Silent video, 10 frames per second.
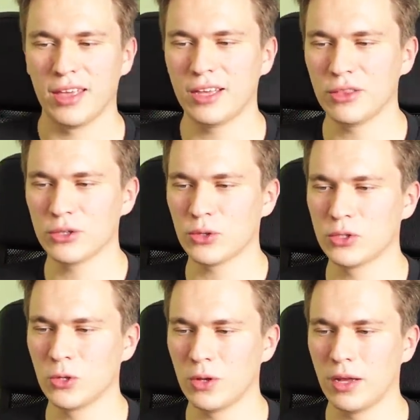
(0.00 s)
Then there's
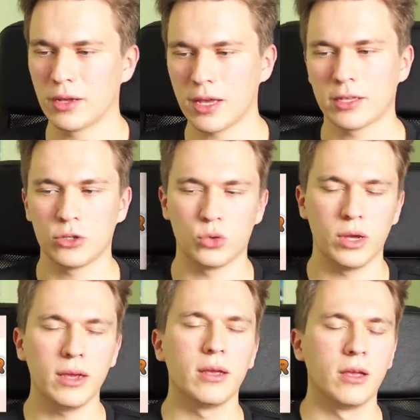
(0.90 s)
also Carte à
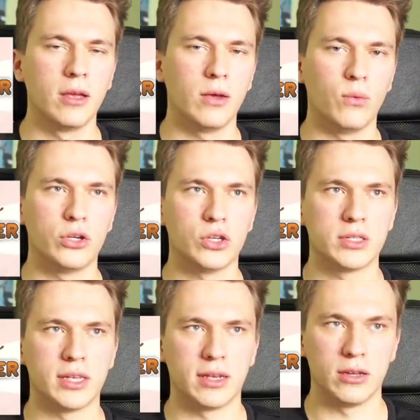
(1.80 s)
Jouer, which
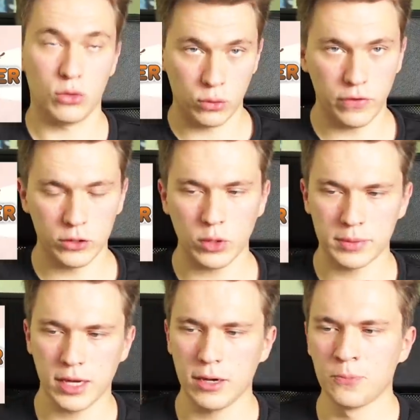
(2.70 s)
is like another French
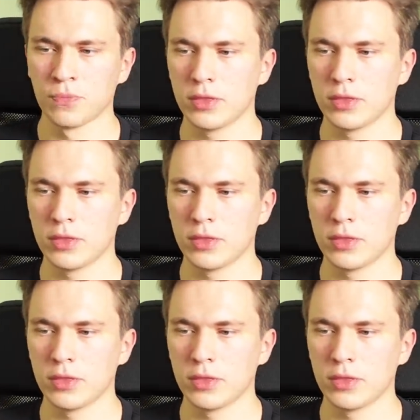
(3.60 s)
website.